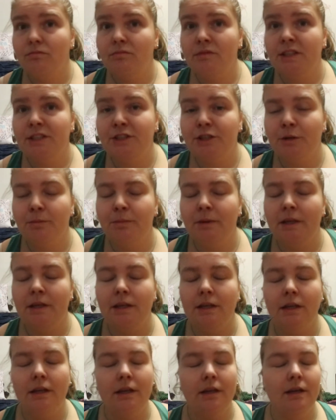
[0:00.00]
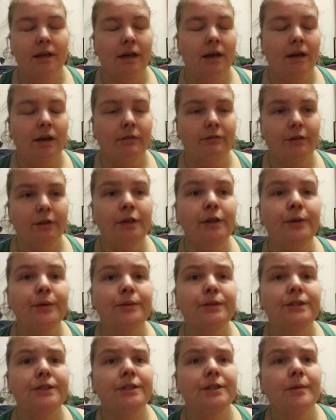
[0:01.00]
this could be of
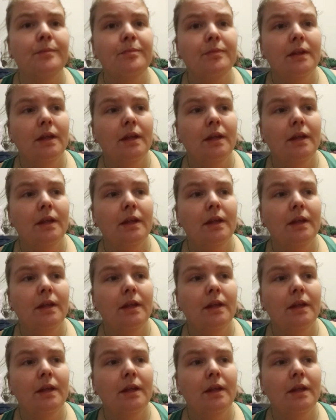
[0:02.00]
use